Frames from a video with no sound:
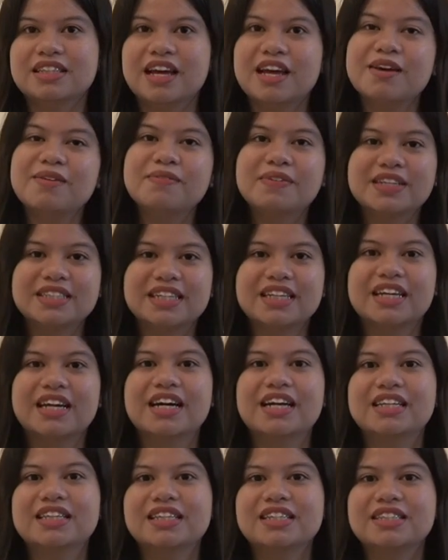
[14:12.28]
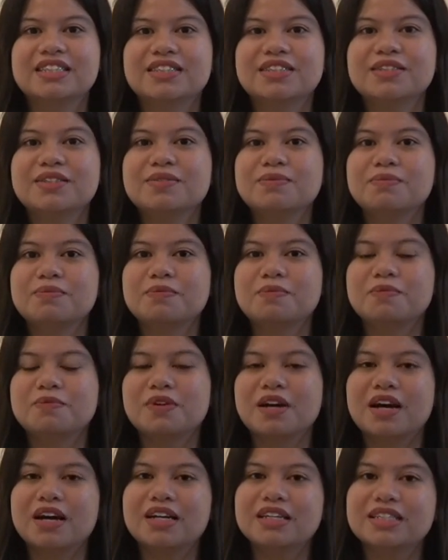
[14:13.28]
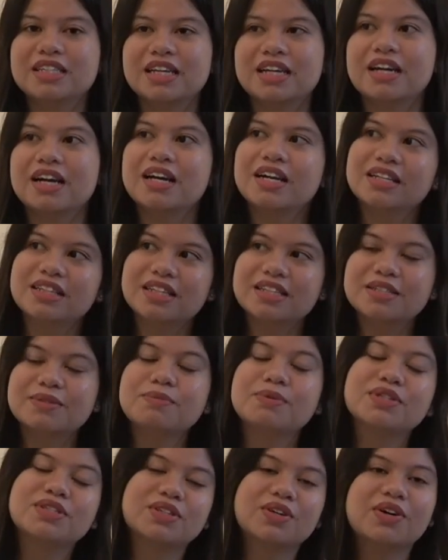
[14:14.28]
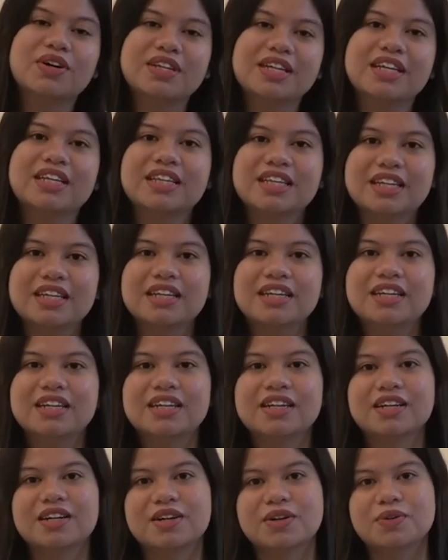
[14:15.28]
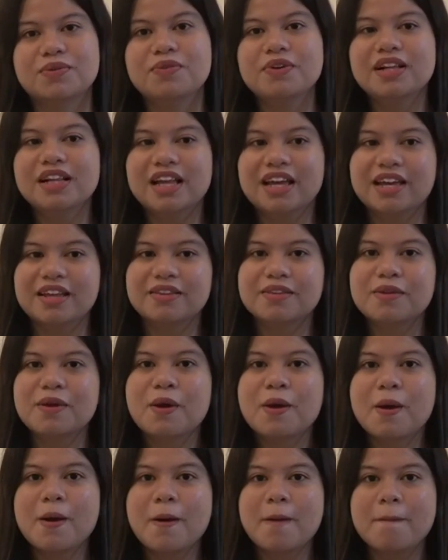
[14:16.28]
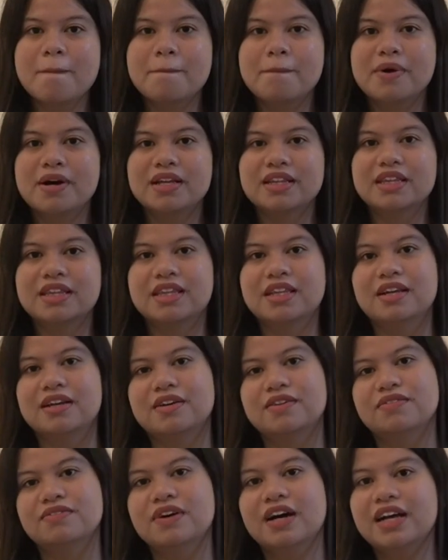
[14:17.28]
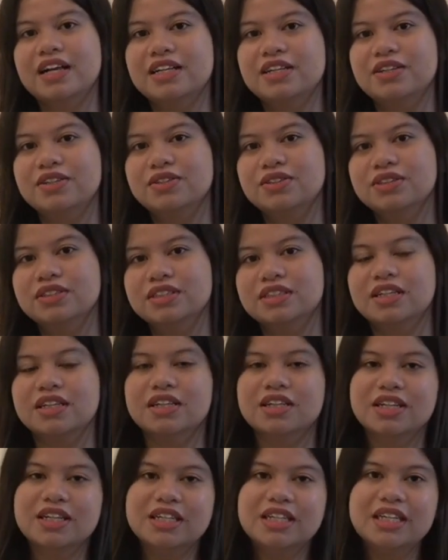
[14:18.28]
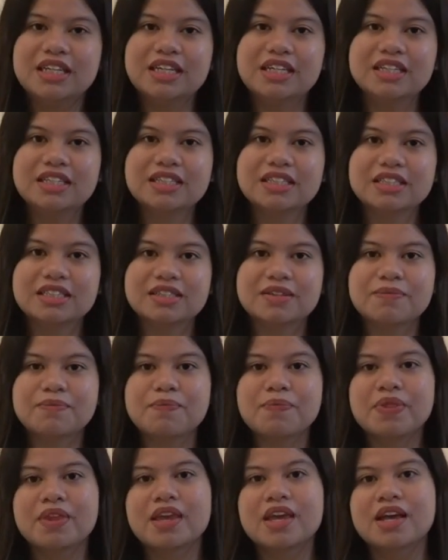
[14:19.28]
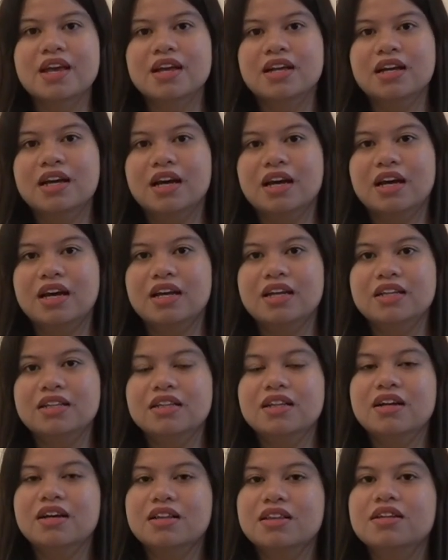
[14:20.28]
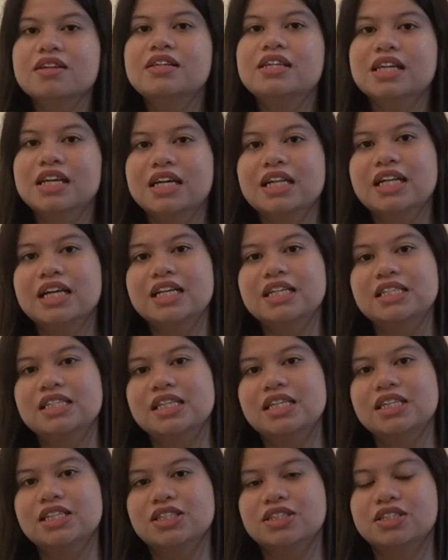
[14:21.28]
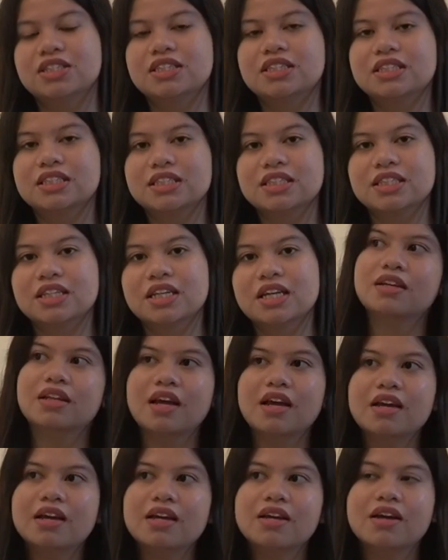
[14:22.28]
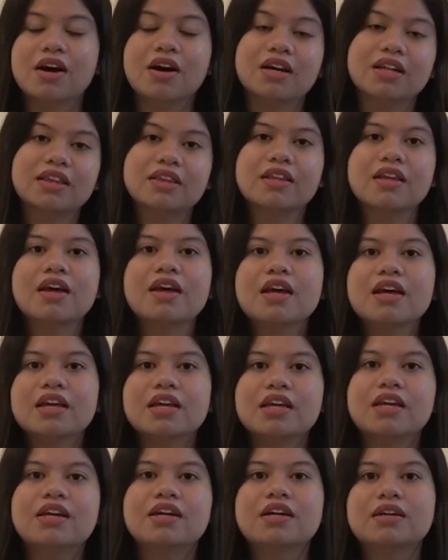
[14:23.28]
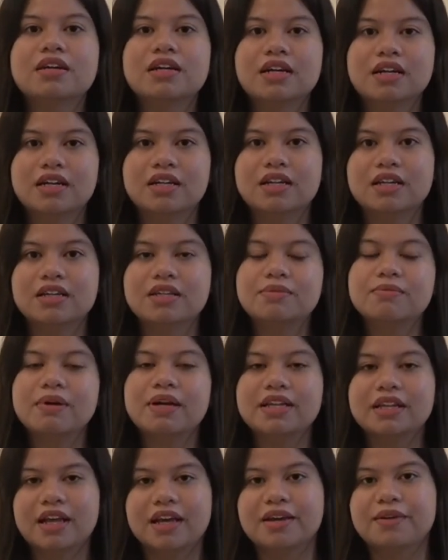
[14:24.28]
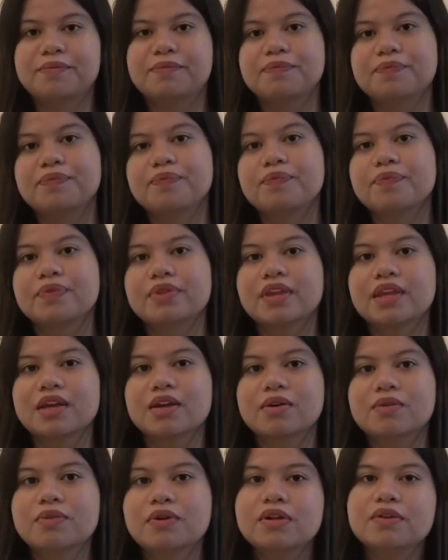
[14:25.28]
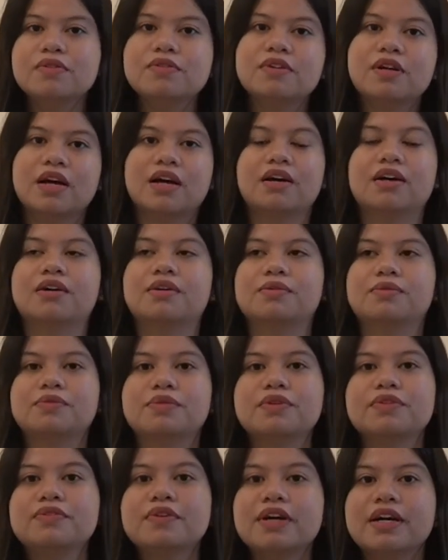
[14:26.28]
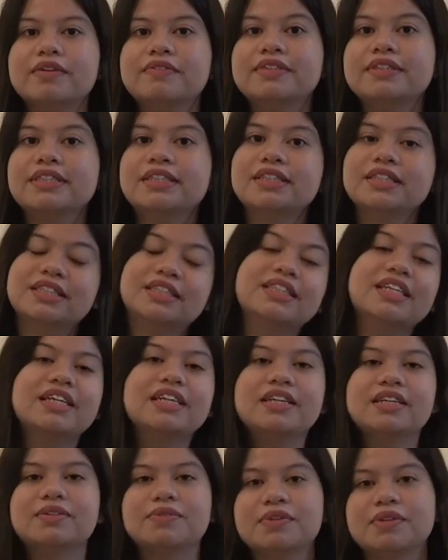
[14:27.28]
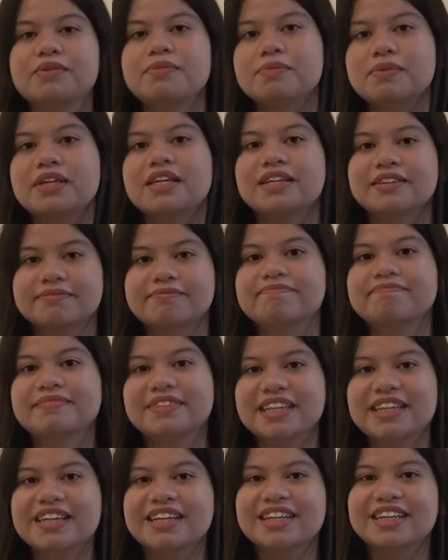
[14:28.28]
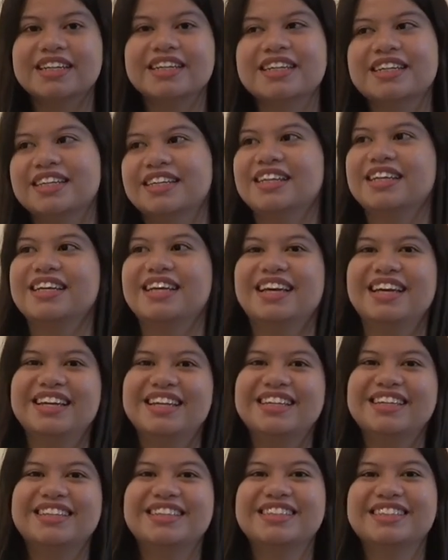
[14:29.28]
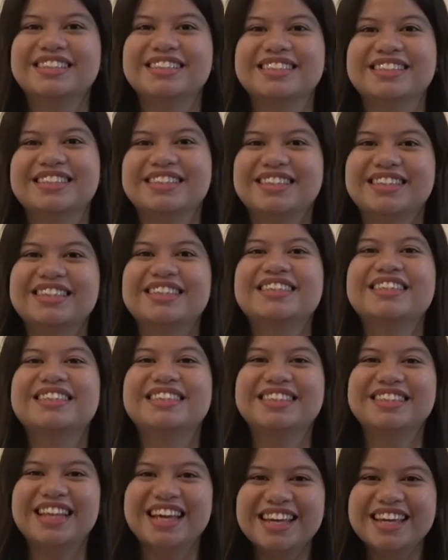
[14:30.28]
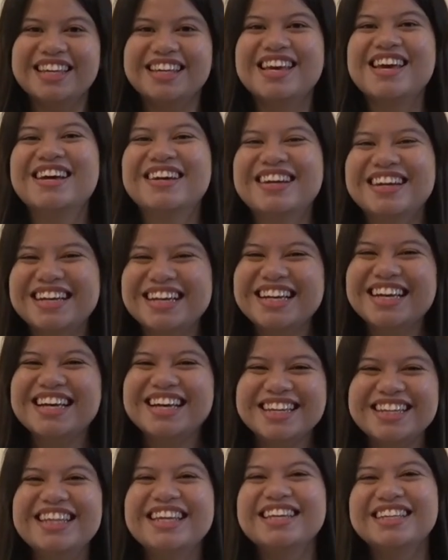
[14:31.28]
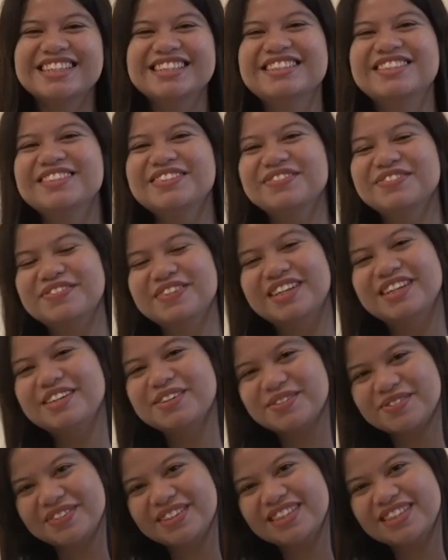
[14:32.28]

time as a Caritas Bosconian here will end, but the values, the learnings, and the other realizations that I got here in my time will forever stay with me here. And thank you. Thank you very